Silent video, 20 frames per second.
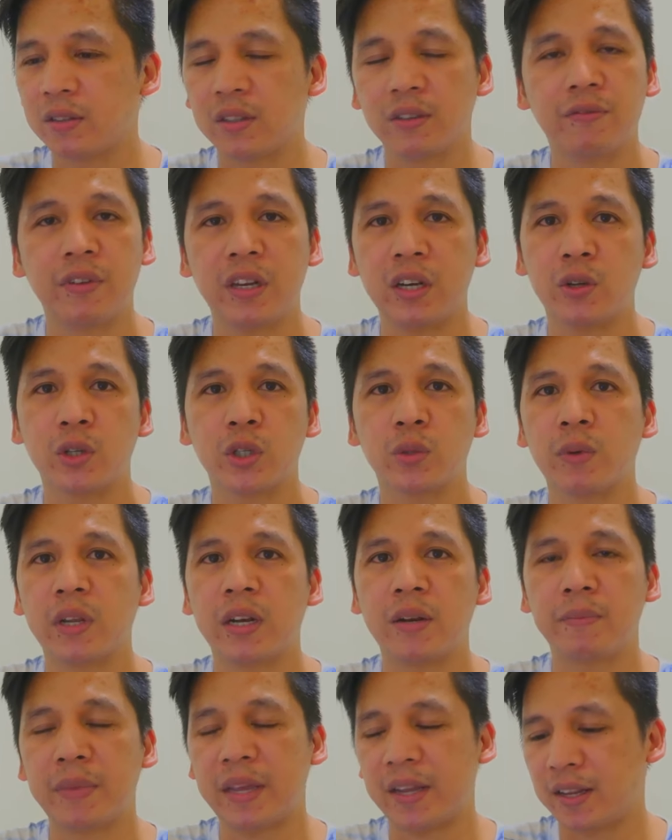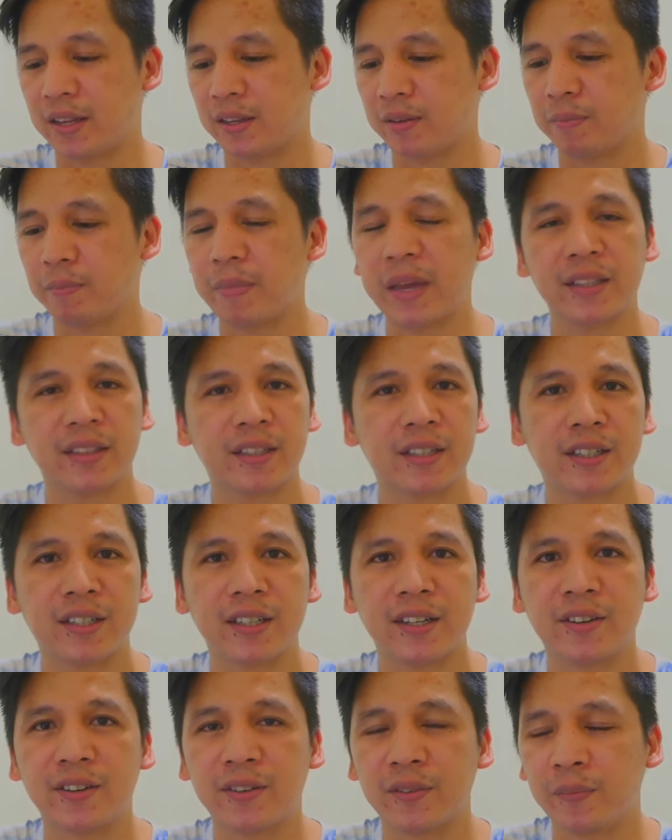the videos will make better,
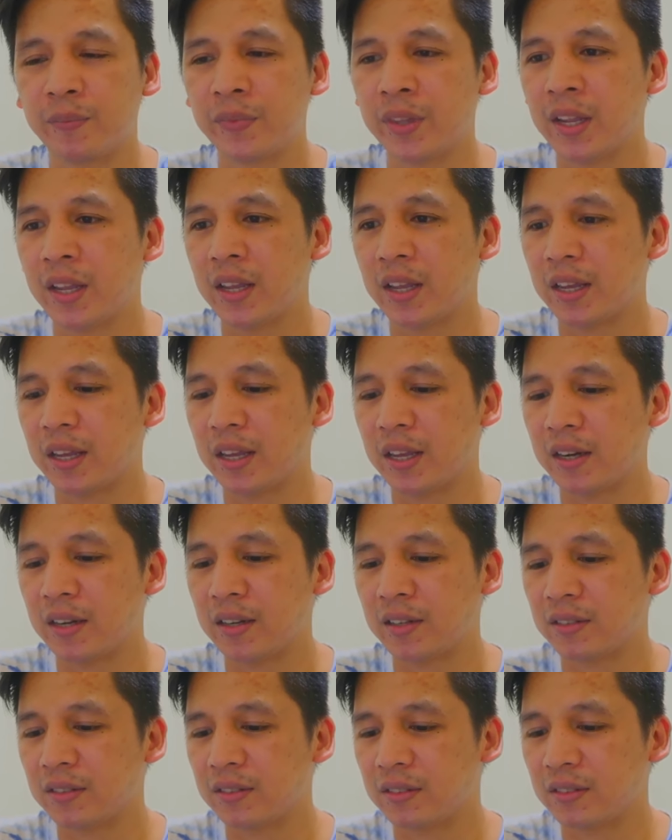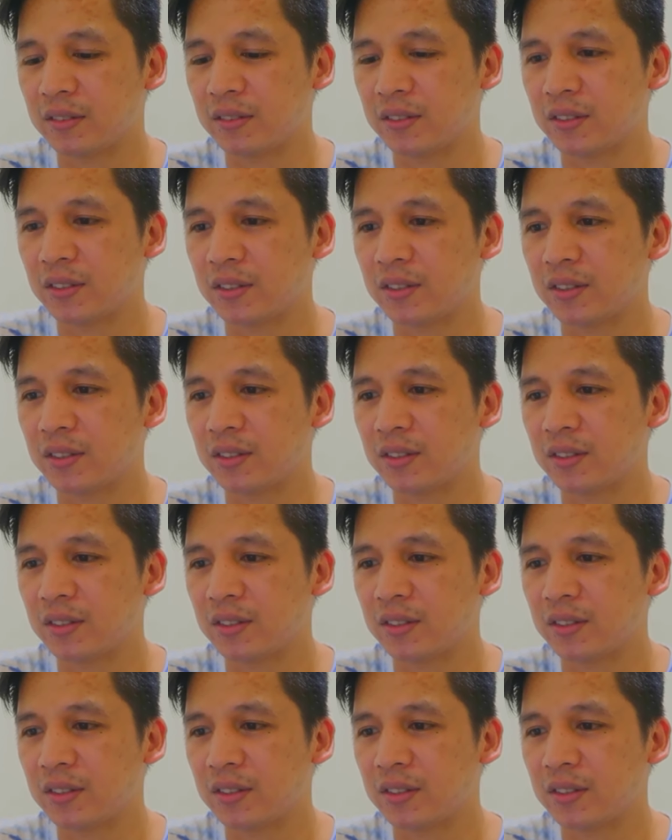you know. And